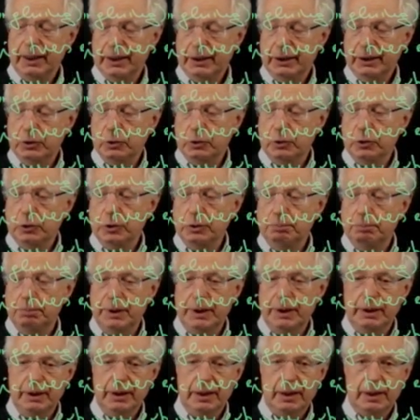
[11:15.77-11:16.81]
it could
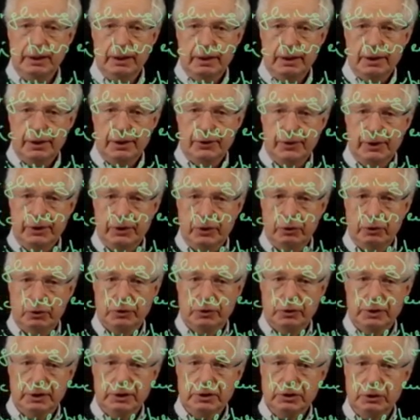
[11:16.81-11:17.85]
be that the
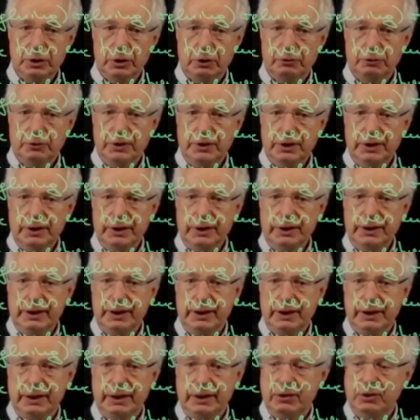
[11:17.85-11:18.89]
condition of degree
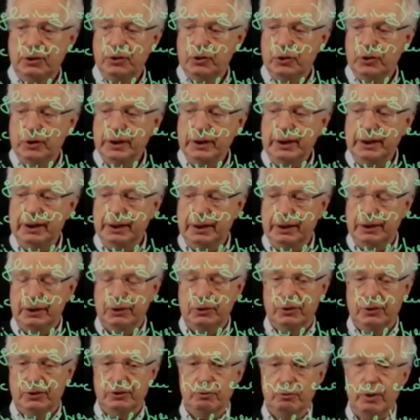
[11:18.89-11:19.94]
at least 3
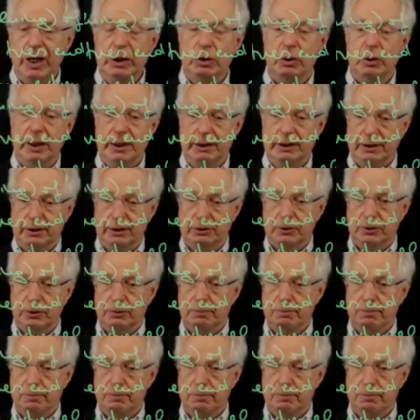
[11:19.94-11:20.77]
is violated.